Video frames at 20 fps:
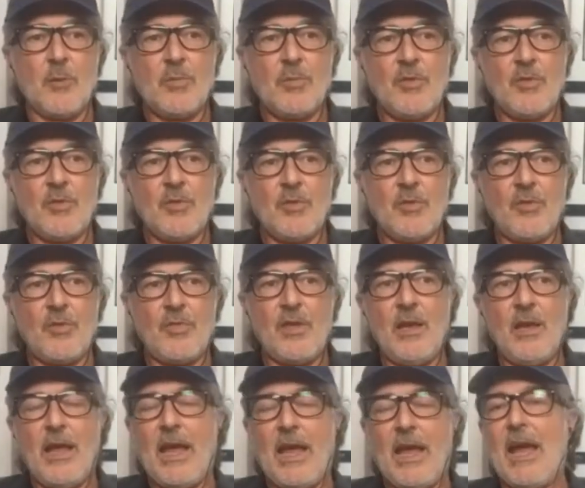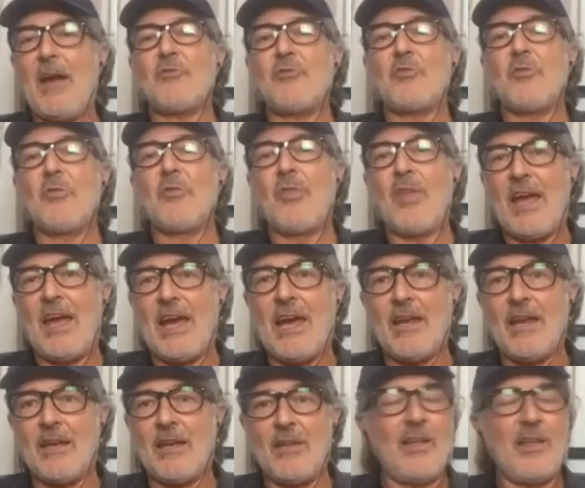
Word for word: But then after that,